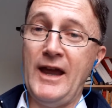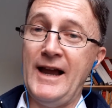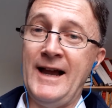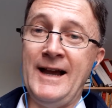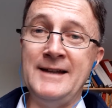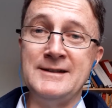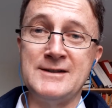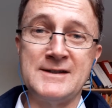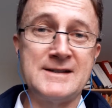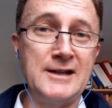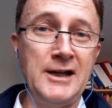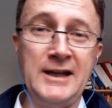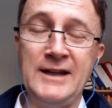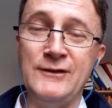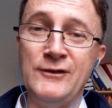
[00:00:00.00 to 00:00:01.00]
And just
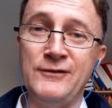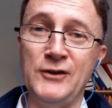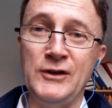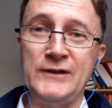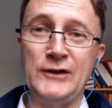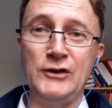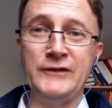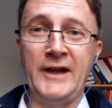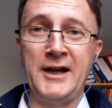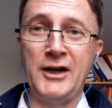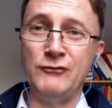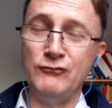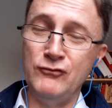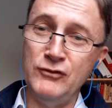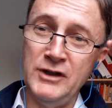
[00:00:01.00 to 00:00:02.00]
like in the first lockdown, I
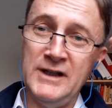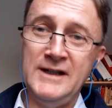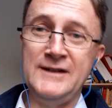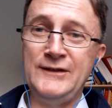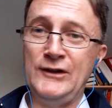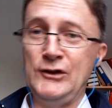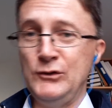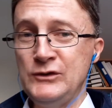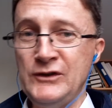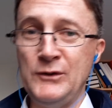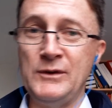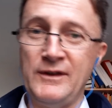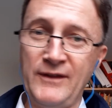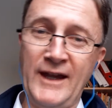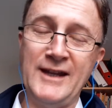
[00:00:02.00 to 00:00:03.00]
really salute
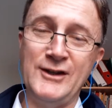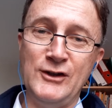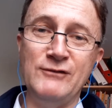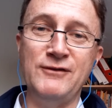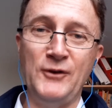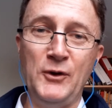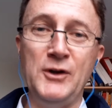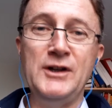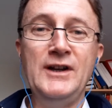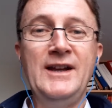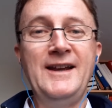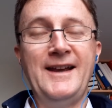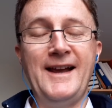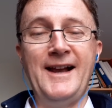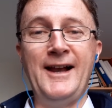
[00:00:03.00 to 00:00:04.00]
you and thank you for
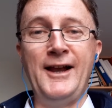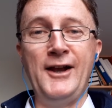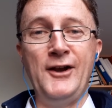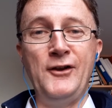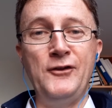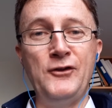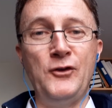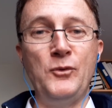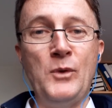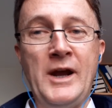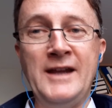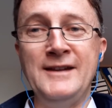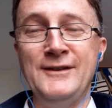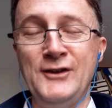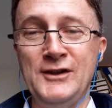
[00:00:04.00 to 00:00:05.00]
the
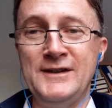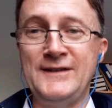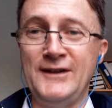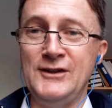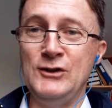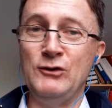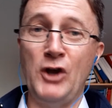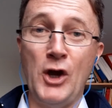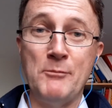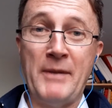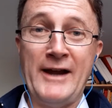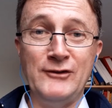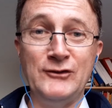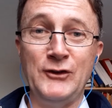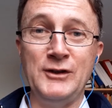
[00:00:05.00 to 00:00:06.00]
way that you go
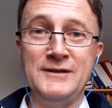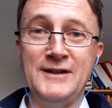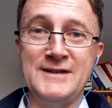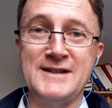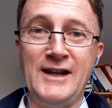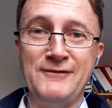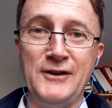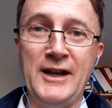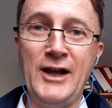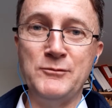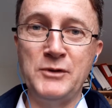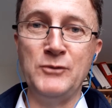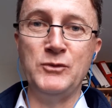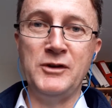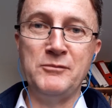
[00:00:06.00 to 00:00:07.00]
about doing this stuff and
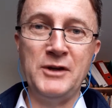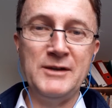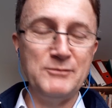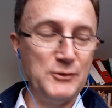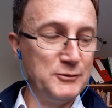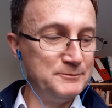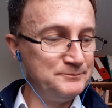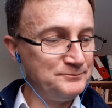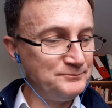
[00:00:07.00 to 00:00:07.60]
helping with people.